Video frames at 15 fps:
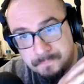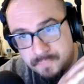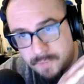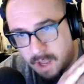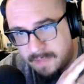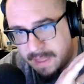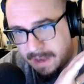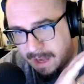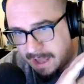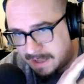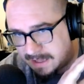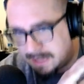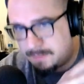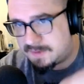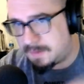and then
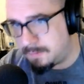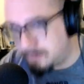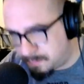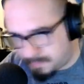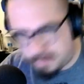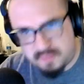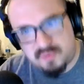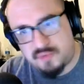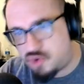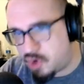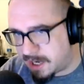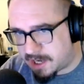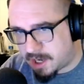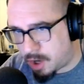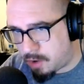like he was a
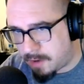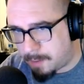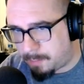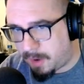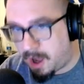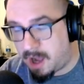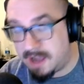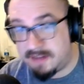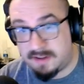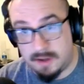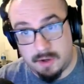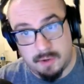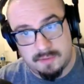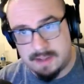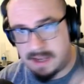drinker and a party
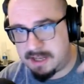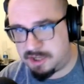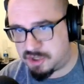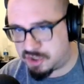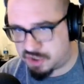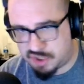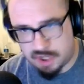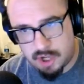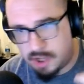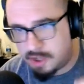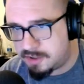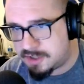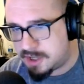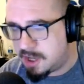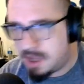dude, and then he just
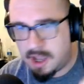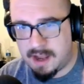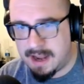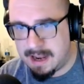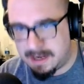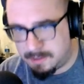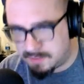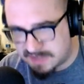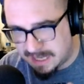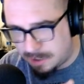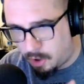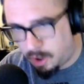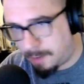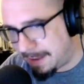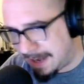turned, and then he was
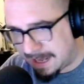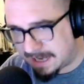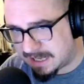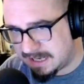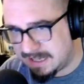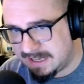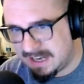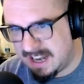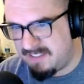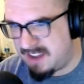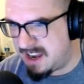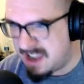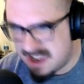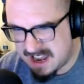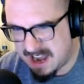like all about that clean
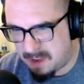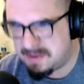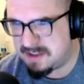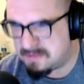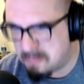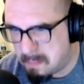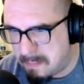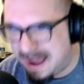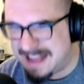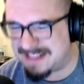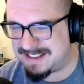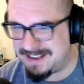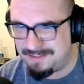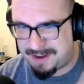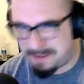living, and now he's
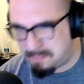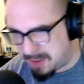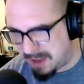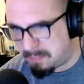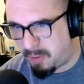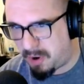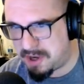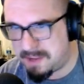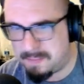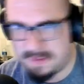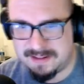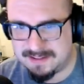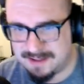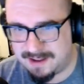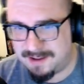massive, like big
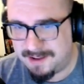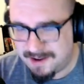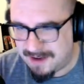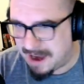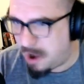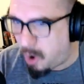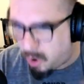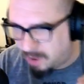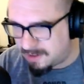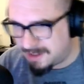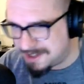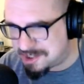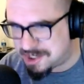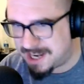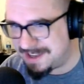bodybuilder, right? All
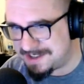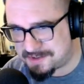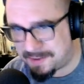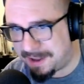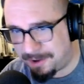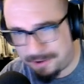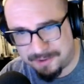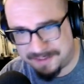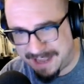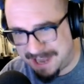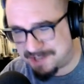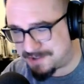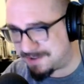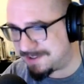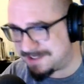legit as well, all
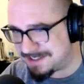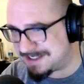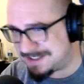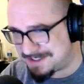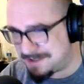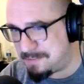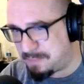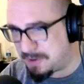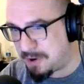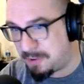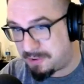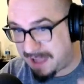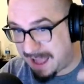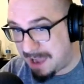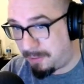natural, just a super
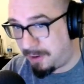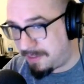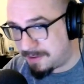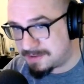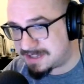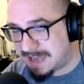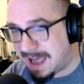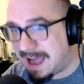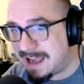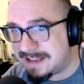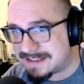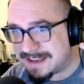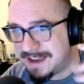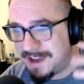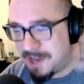cool guy. One of those
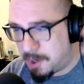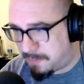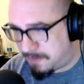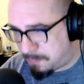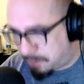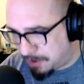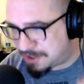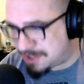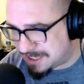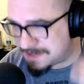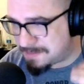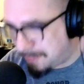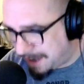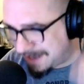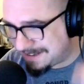guys who if he puts
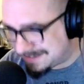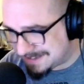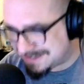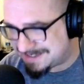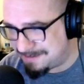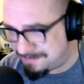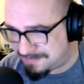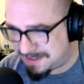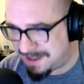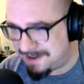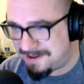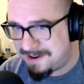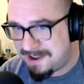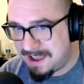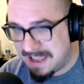his mind to
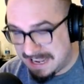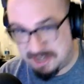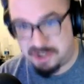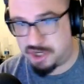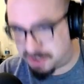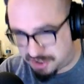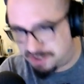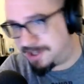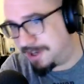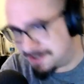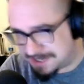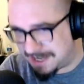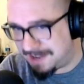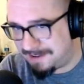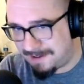something, he just
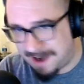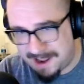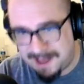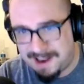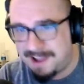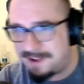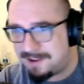does it, right? Like